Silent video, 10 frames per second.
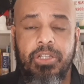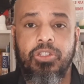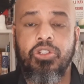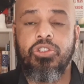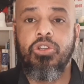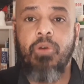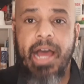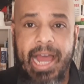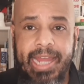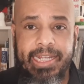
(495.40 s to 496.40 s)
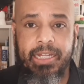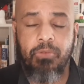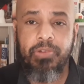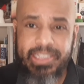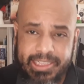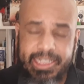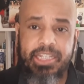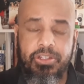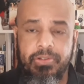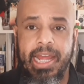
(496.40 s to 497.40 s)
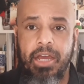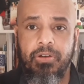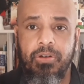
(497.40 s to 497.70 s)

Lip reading: There's no hiding. We see you now.